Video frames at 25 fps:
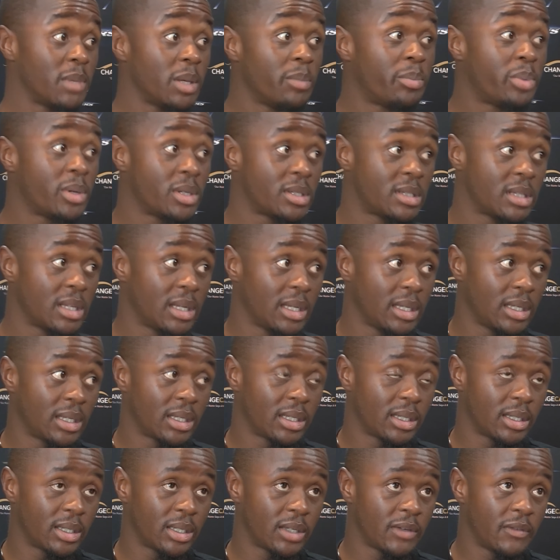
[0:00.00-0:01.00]
personally,
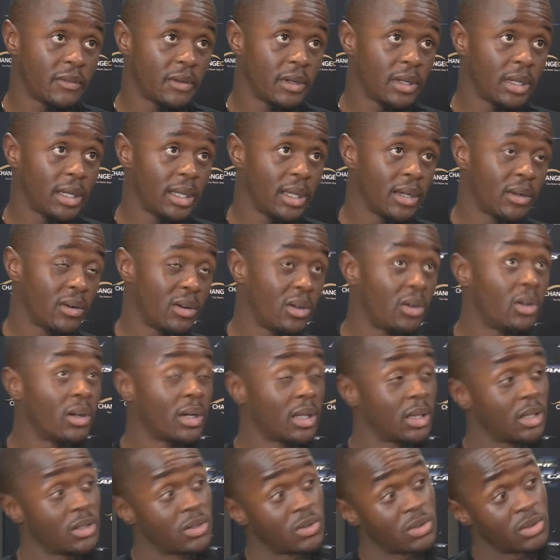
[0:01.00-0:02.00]
definitely I'd look at
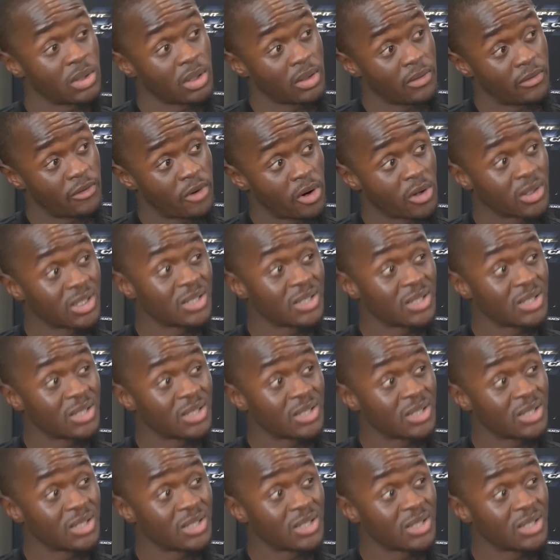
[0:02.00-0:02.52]
the Suzuki Fronx.